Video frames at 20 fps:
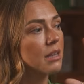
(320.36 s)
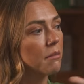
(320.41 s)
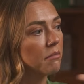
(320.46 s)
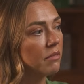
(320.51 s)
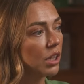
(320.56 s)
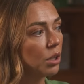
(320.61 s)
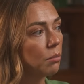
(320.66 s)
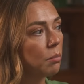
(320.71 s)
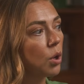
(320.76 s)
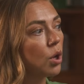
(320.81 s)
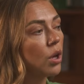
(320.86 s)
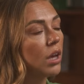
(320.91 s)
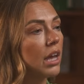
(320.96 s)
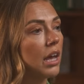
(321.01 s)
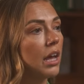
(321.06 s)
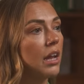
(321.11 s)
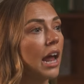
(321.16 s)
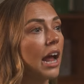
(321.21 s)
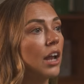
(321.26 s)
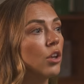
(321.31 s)
something you put
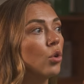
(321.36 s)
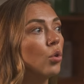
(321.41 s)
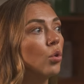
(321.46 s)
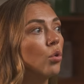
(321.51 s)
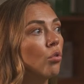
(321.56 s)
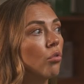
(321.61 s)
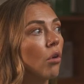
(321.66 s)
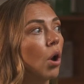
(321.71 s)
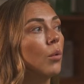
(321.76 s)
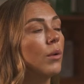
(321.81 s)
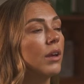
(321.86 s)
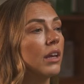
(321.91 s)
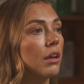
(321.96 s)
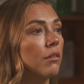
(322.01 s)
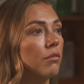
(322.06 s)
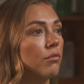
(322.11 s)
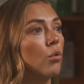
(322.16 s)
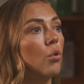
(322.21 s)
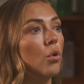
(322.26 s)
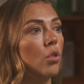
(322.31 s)
in and you're growing
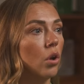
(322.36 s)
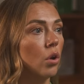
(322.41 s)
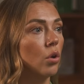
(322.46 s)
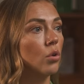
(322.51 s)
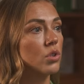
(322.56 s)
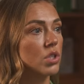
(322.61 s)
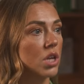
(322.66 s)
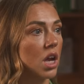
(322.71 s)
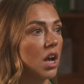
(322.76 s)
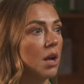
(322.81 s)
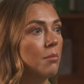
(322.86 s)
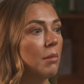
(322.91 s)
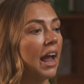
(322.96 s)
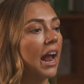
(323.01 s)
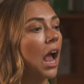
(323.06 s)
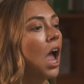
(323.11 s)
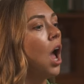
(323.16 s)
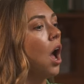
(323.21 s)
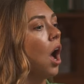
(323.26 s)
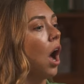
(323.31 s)
it for the long term.
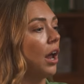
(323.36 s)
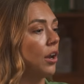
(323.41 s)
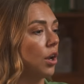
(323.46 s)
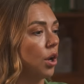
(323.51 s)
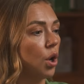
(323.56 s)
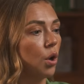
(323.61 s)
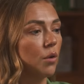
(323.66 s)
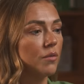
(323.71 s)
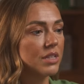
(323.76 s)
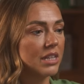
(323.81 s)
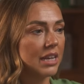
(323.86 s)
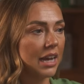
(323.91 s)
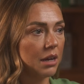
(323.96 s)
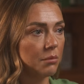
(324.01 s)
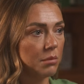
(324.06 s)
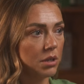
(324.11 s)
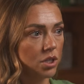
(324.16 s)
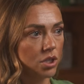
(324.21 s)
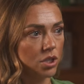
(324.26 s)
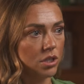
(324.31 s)
Like, I don't know obviously how
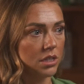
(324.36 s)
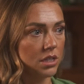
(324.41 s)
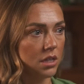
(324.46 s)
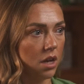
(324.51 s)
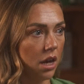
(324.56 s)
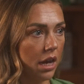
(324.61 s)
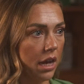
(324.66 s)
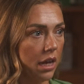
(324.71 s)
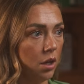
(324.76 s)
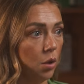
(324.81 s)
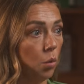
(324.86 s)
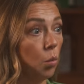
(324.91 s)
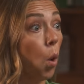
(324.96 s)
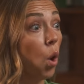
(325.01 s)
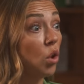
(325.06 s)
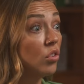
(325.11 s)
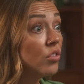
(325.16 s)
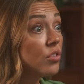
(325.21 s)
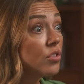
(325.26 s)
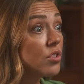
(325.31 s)
much this guy
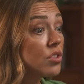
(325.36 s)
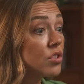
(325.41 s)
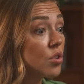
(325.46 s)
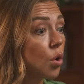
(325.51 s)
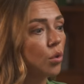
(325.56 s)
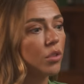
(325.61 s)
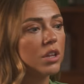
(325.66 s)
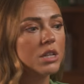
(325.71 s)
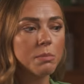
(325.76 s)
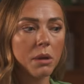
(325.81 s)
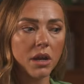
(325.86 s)
wants, or this